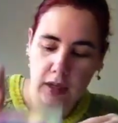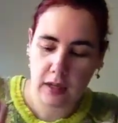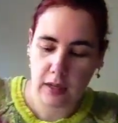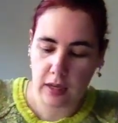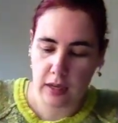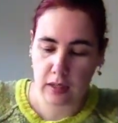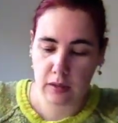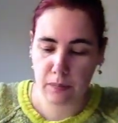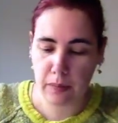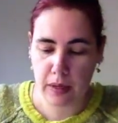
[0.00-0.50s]
It
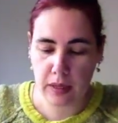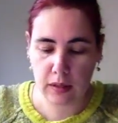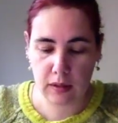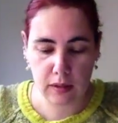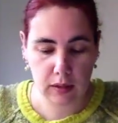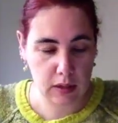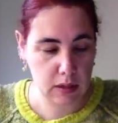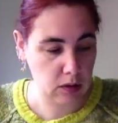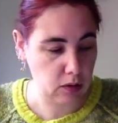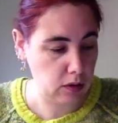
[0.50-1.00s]
has
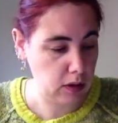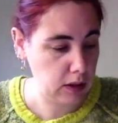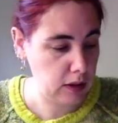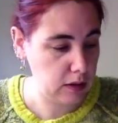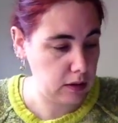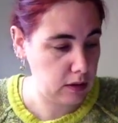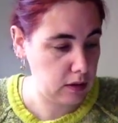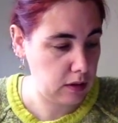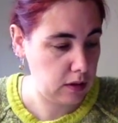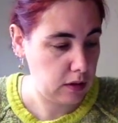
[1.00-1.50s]
pansies on
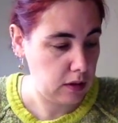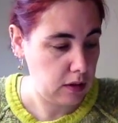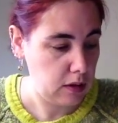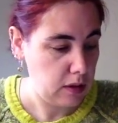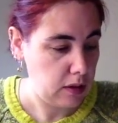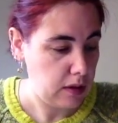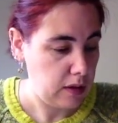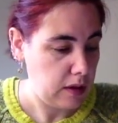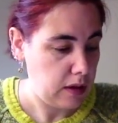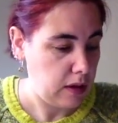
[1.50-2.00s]
it.
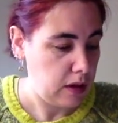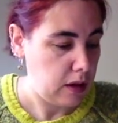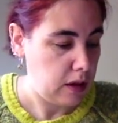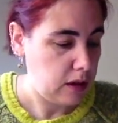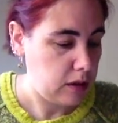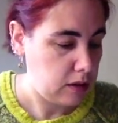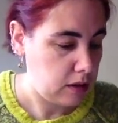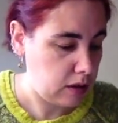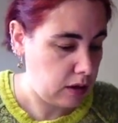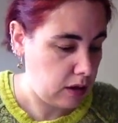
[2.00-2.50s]

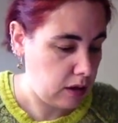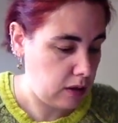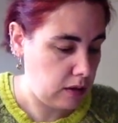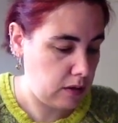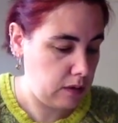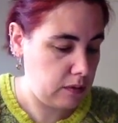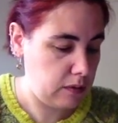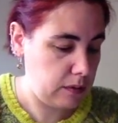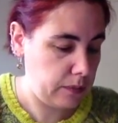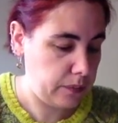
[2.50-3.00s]

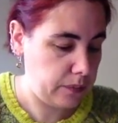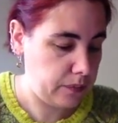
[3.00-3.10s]
So